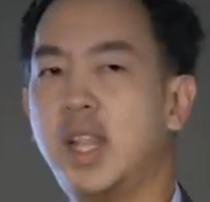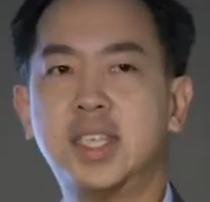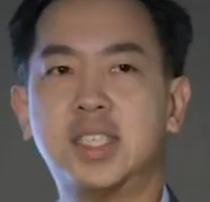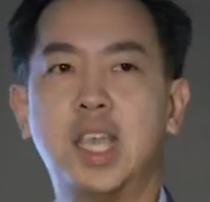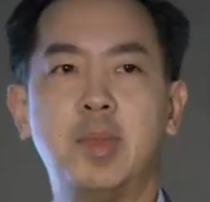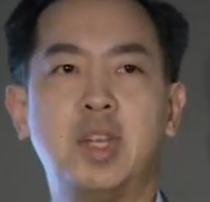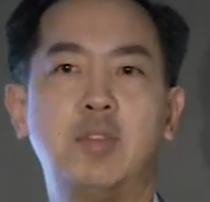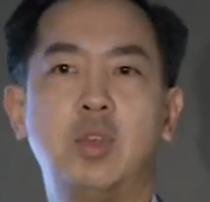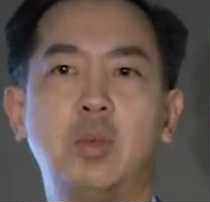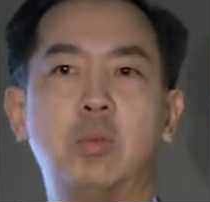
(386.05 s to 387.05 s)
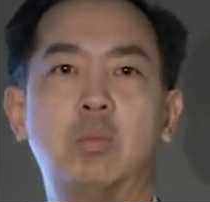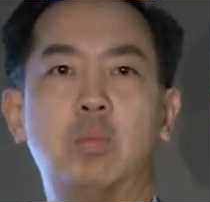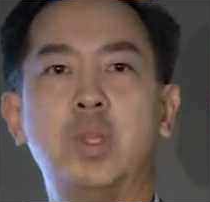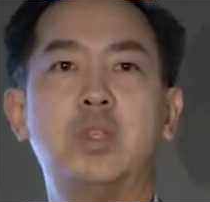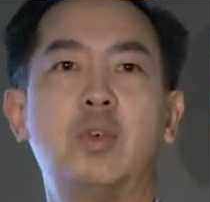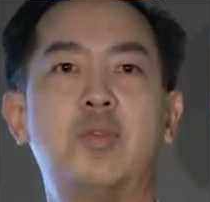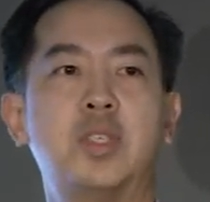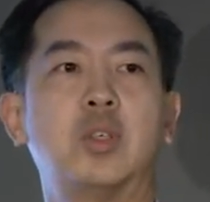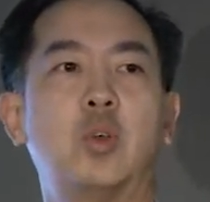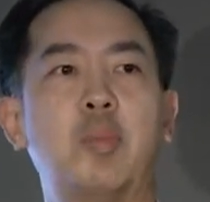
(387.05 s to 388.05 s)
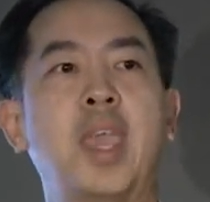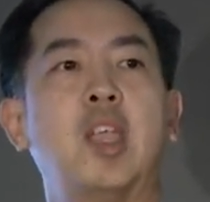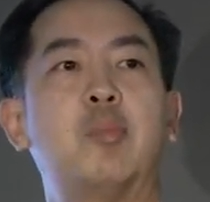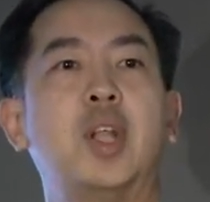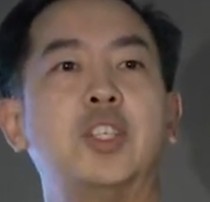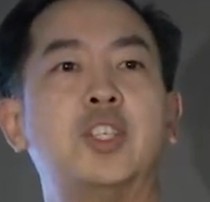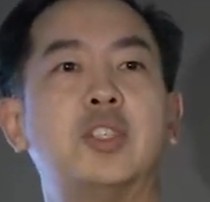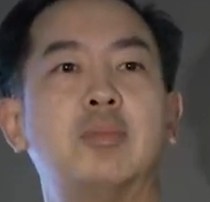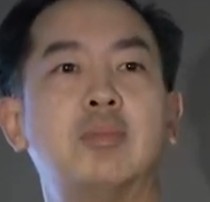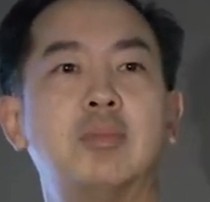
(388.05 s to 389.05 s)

last time any of you went to a physical bank branch?